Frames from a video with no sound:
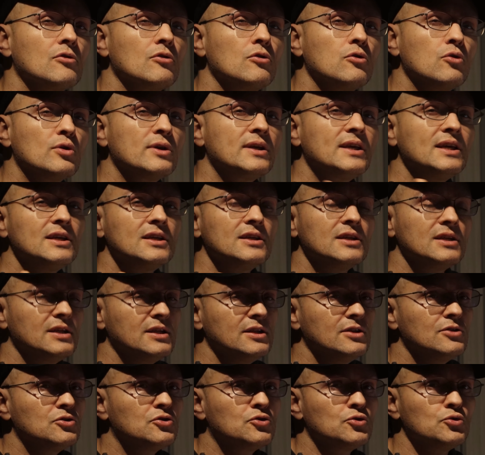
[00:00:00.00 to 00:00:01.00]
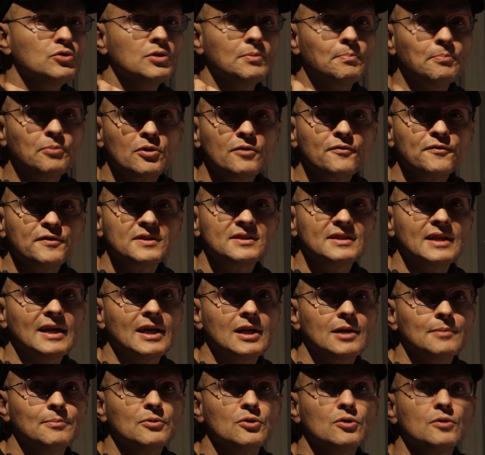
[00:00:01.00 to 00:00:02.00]
looking into the perfect
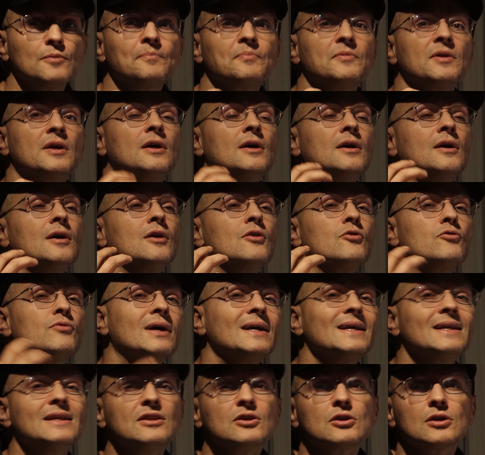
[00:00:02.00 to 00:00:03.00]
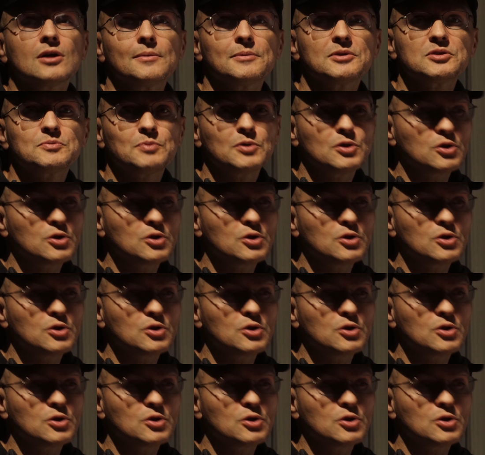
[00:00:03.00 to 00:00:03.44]
animal. Write in the comments